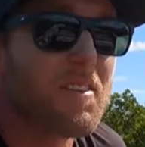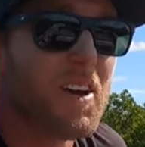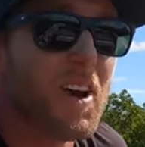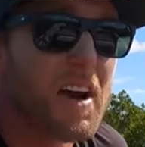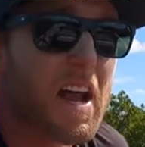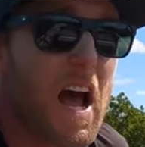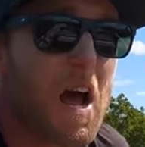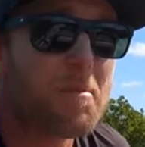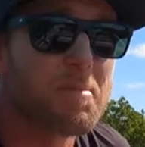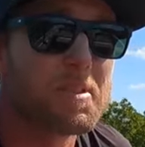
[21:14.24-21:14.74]
have
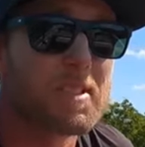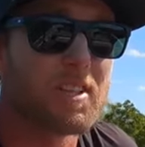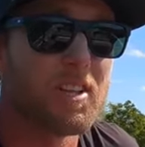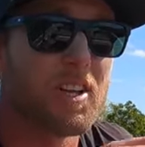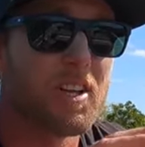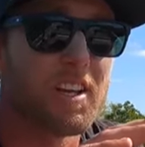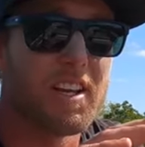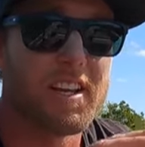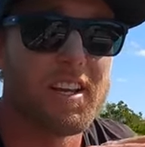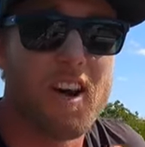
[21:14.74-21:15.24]
got
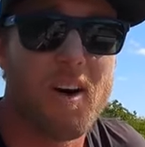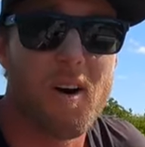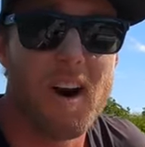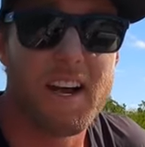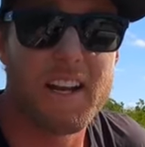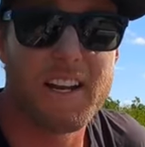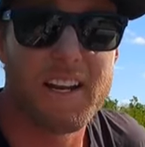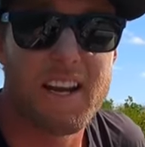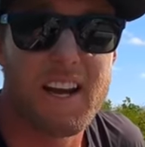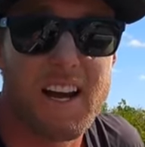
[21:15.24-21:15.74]
absolutely no
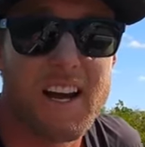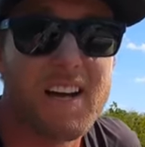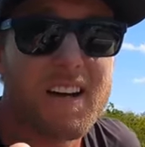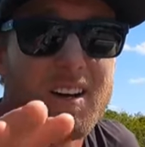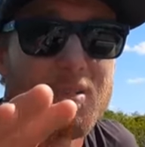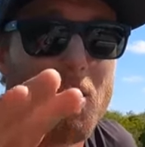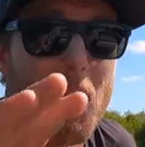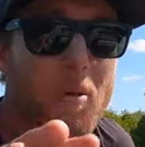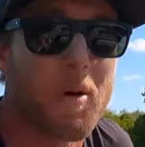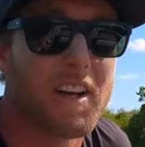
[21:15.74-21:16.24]
idea
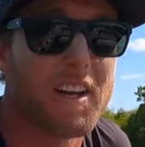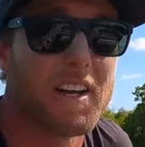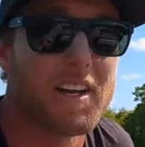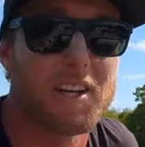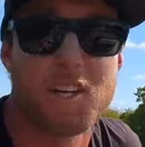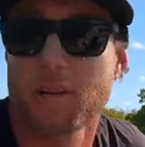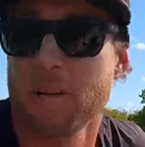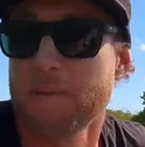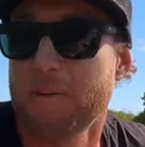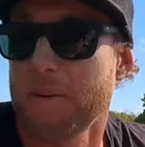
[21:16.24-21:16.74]
what we're going
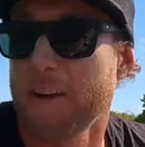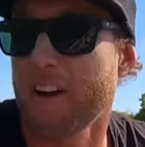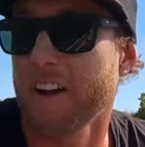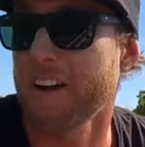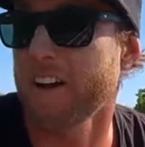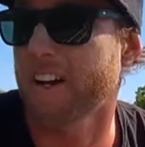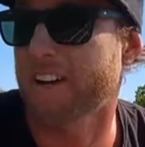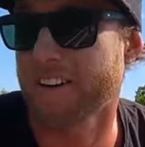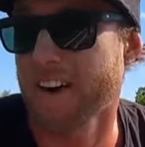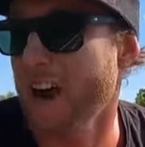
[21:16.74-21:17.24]
to do if we don't
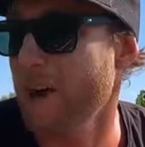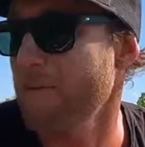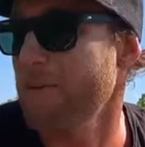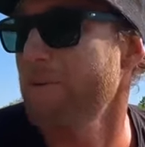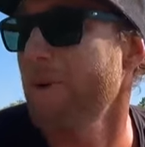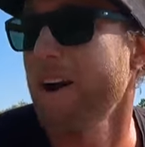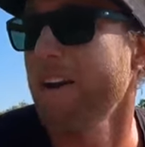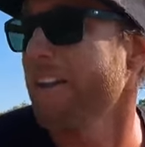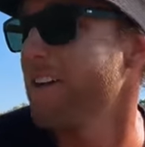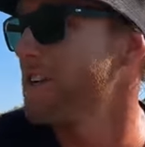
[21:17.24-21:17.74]
get a crab
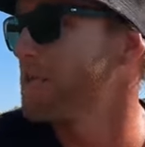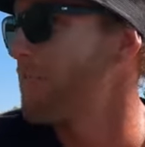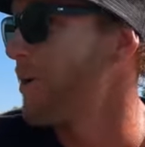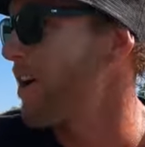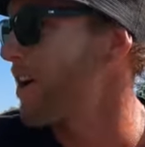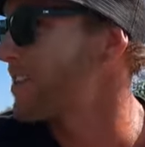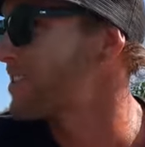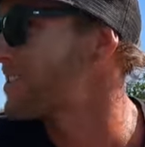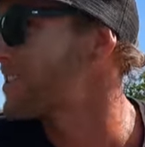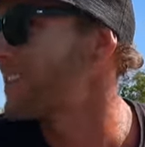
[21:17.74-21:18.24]
in one of these
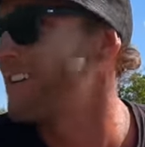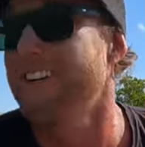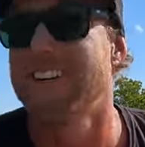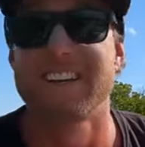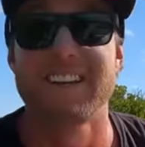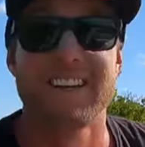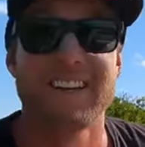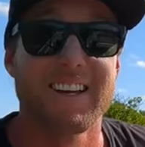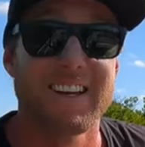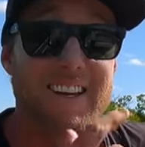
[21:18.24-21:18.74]
pots.
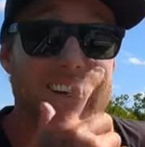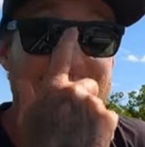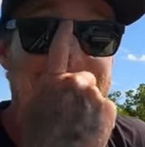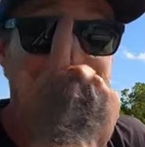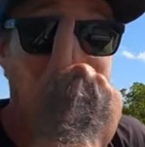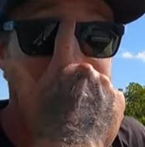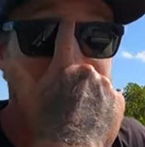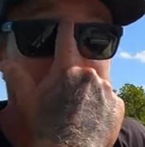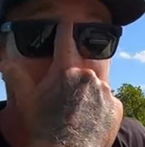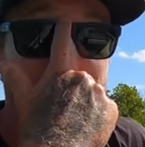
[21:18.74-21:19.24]

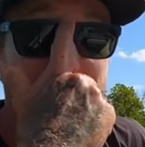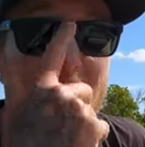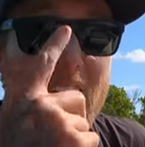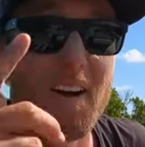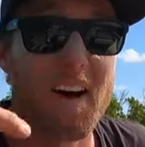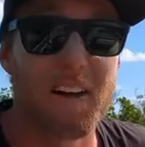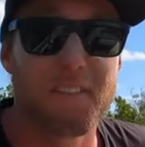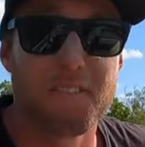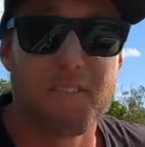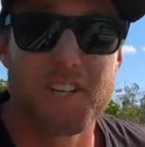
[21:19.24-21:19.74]
We're going to have to go
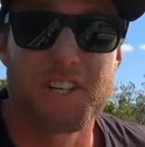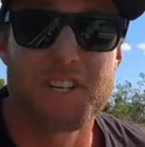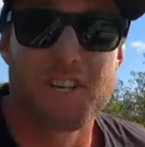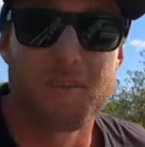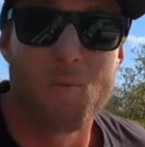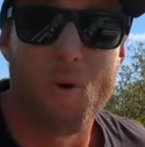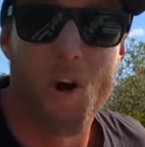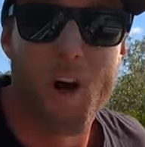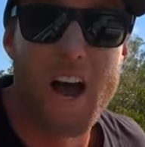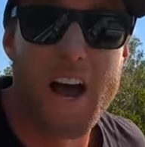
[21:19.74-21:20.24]
out
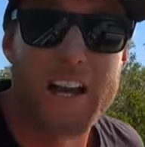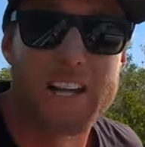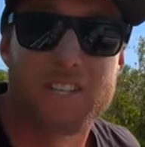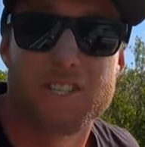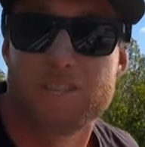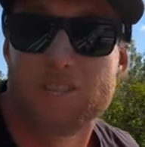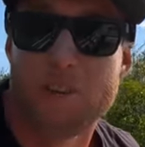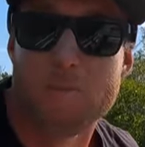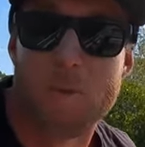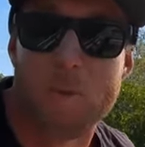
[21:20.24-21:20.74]
fishing wide.
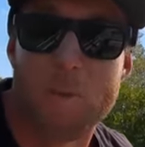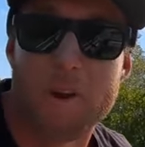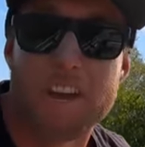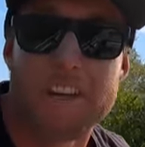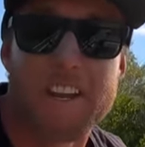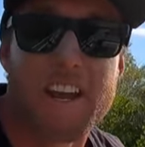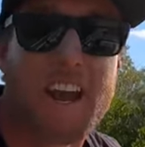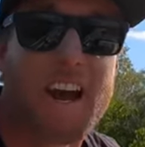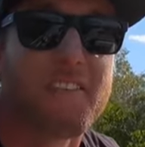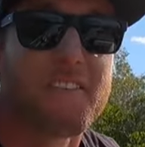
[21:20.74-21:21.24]
It's super
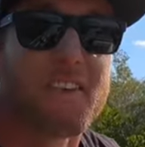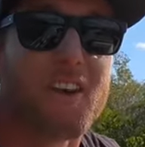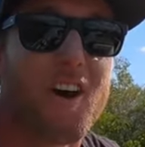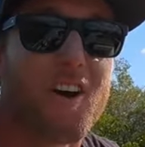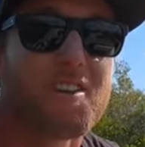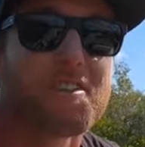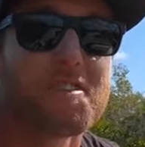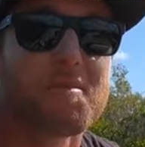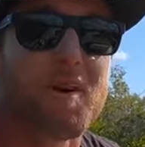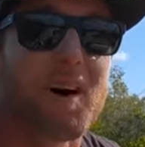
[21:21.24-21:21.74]
windy out in the
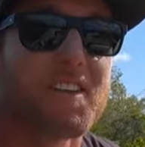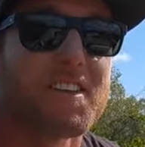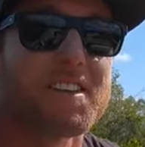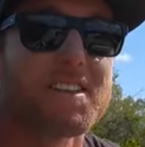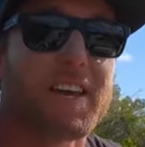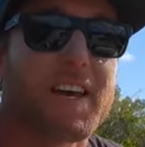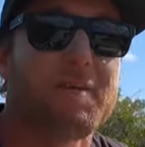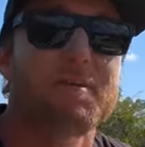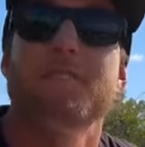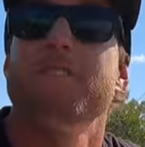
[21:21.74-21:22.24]
ocean by the
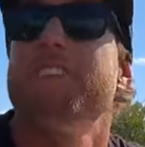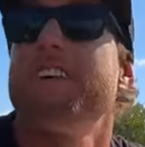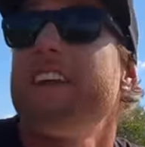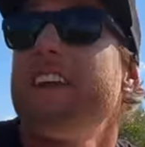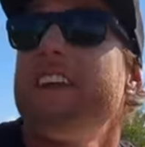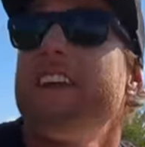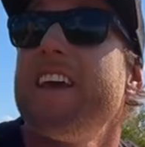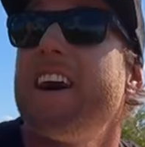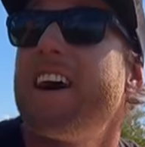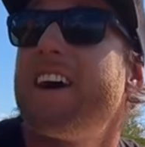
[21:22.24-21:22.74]
seams of it
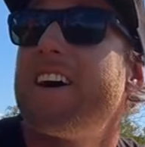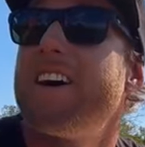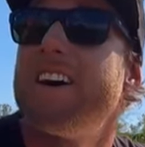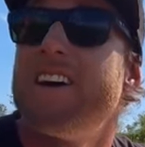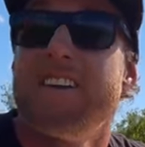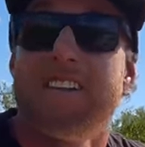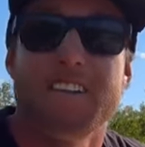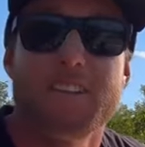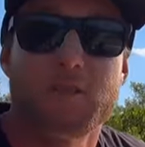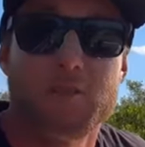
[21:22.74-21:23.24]
in here.
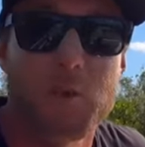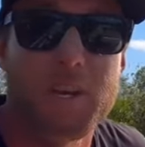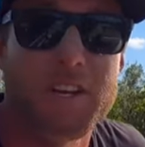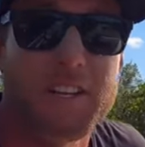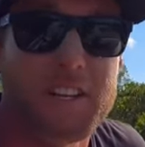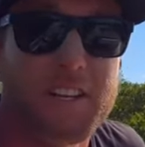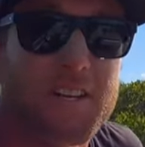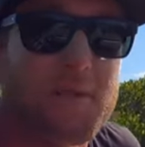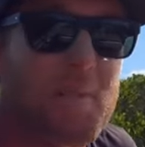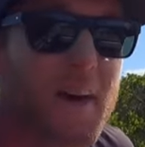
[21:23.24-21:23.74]
It's
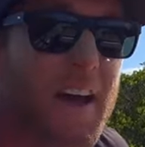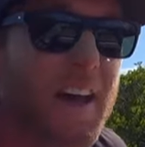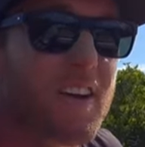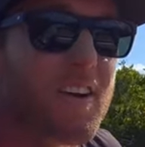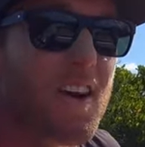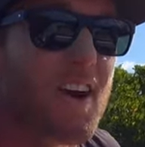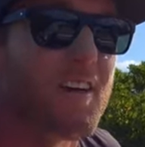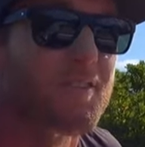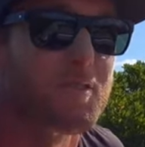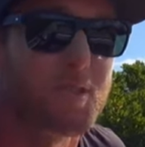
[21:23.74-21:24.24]
windy in the
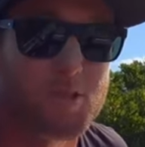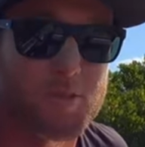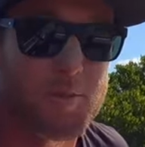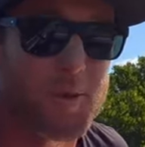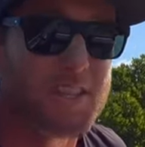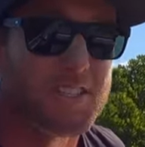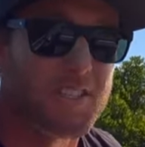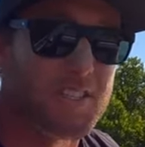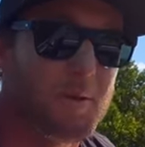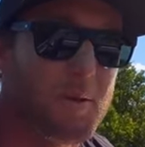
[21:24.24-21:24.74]
mangroves, which
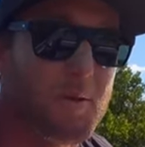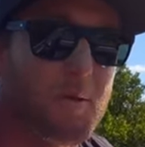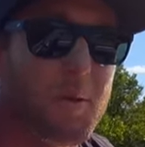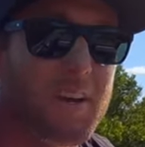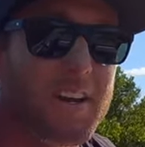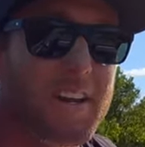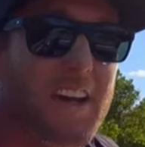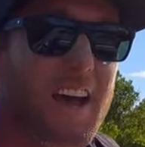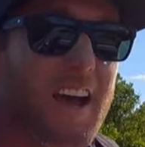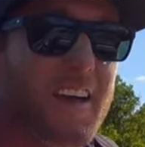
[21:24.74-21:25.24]
means it'll be
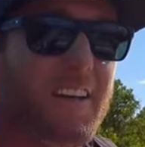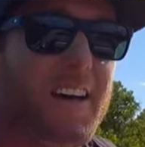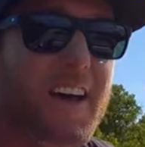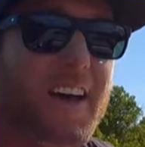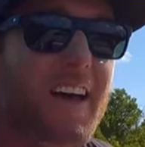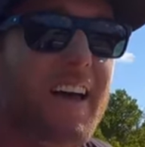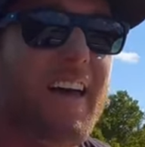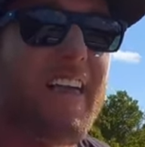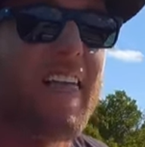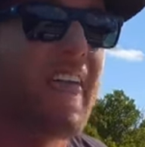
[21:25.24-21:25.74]
windy out
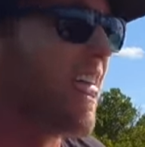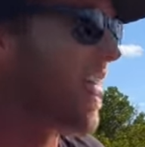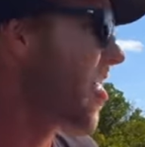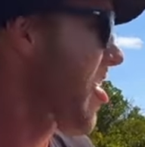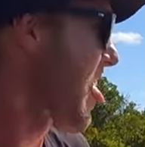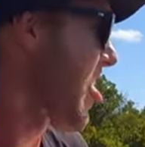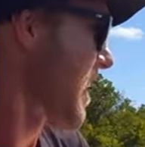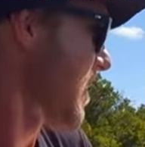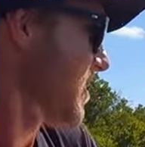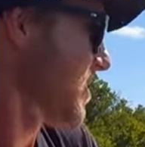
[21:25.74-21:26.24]
there.
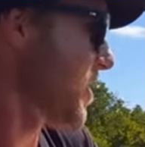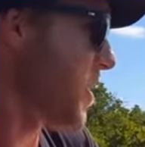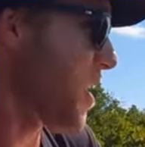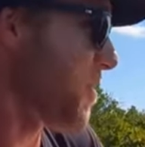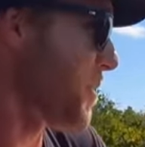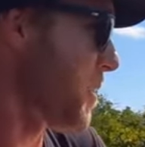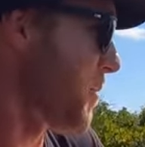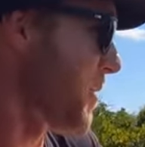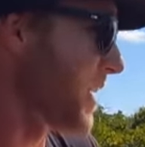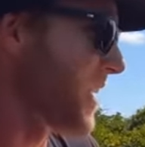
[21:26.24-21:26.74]
I don't
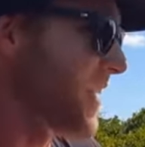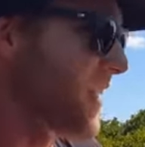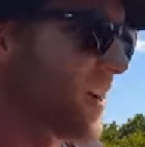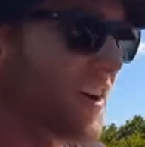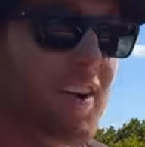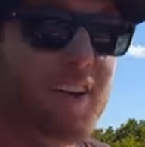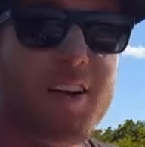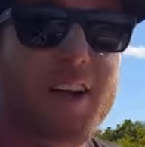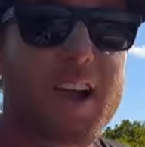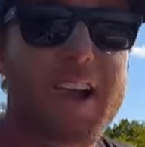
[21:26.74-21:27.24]
know what we're going
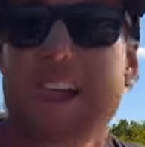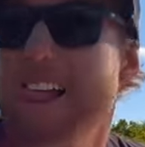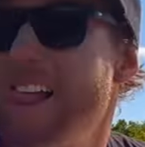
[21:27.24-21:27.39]
to